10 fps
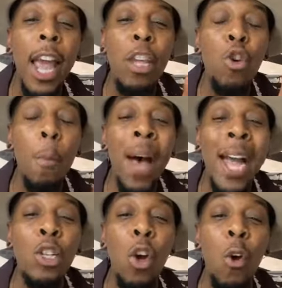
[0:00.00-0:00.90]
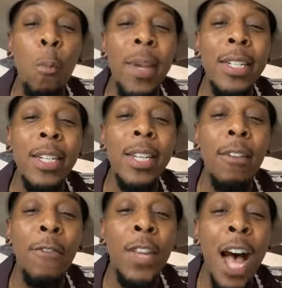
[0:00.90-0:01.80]
and you mind your own business.
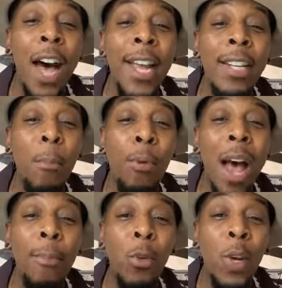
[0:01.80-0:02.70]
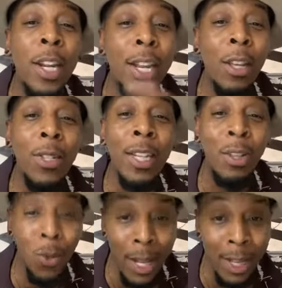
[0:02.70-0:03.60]
And if God has a problem with it, he'll
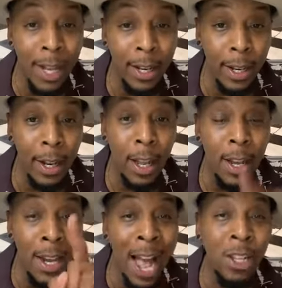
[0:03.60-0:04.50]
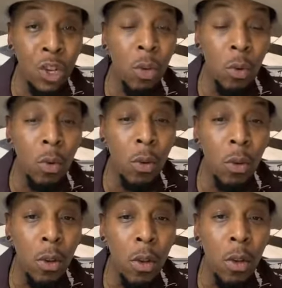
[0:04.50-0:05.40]
deal with it, not you.
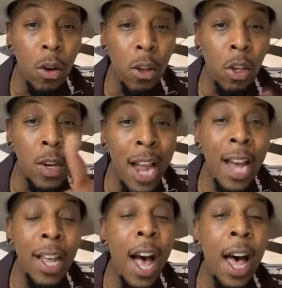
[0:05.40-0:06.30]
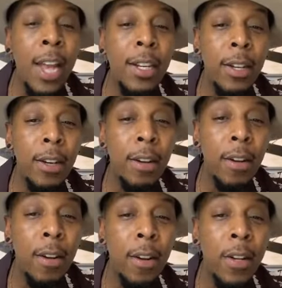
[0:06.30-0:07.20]
You're not God.
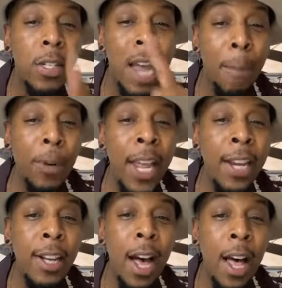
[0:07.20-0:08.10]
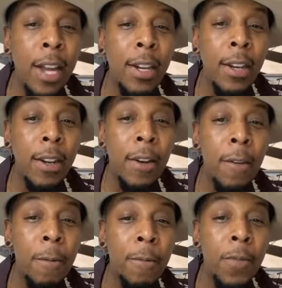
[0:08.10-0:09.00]
Stop playing God.
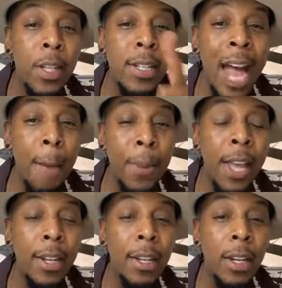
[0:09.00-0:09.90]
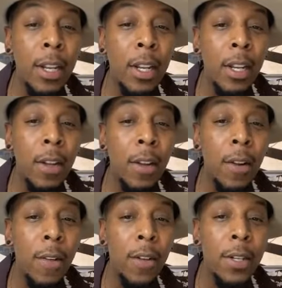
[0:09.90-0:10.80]
Stop it.
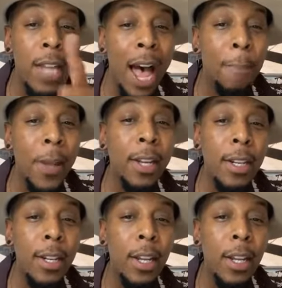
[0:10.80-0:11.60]
Stop it.